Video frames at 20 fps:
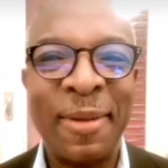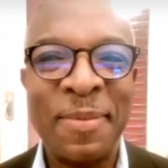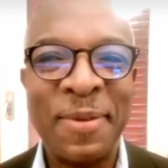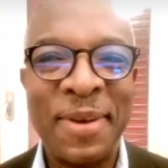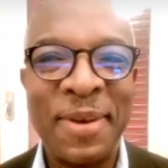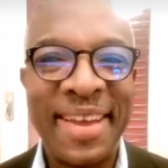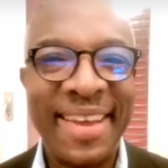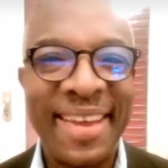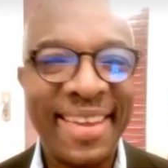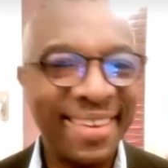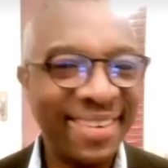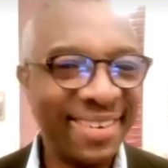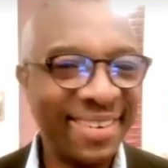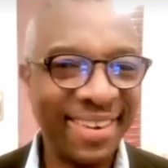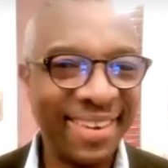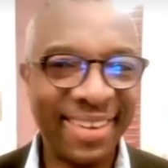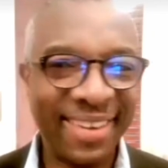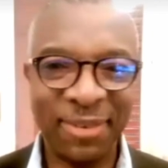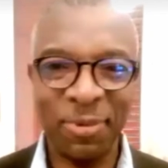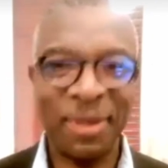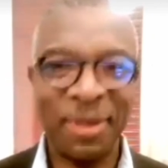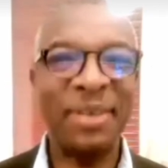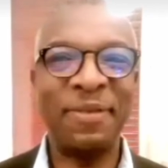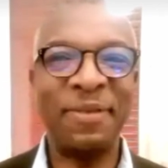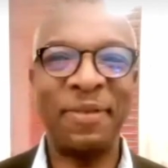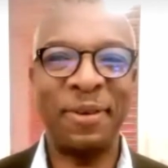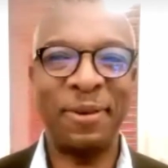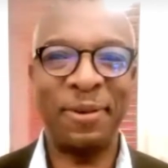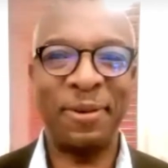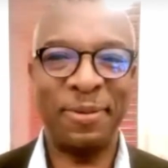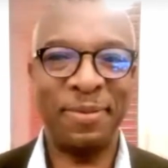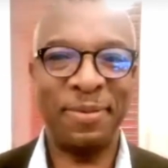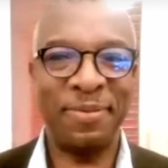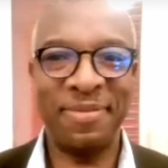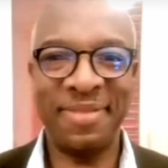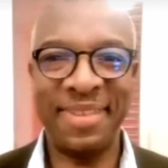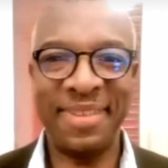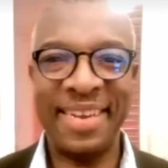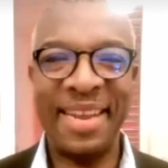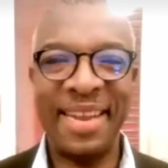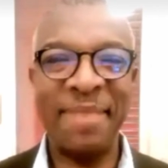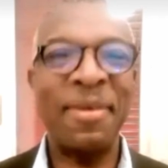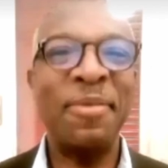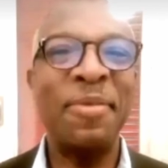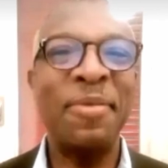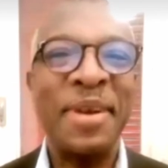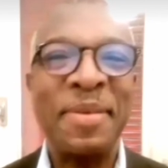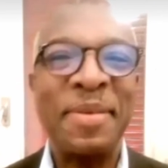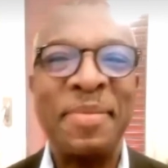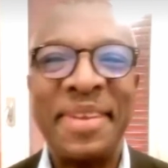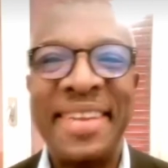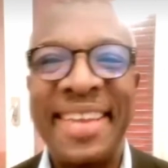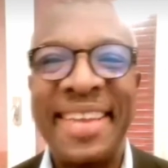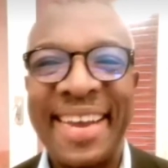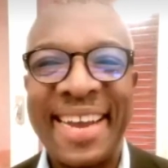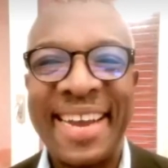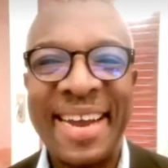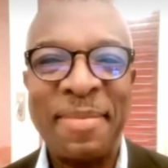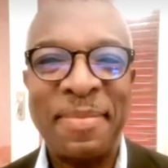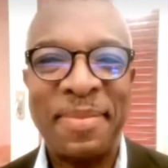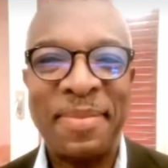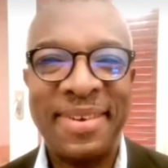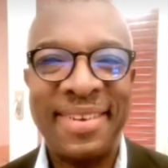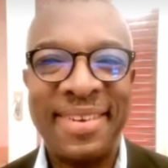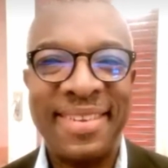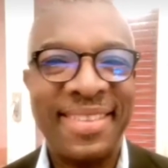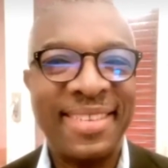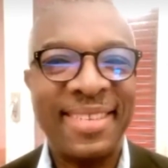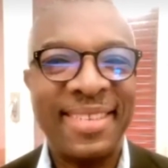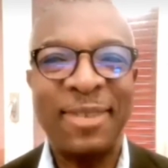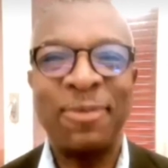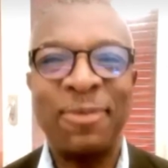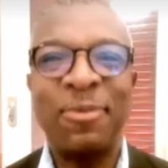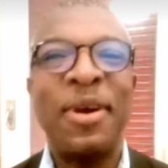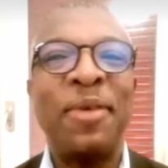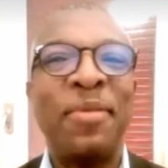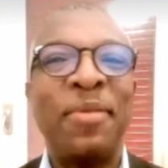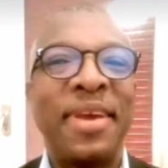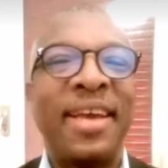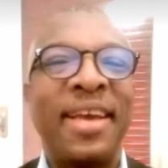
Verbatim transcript: Moeng at Worldview, the number one media company. This is where we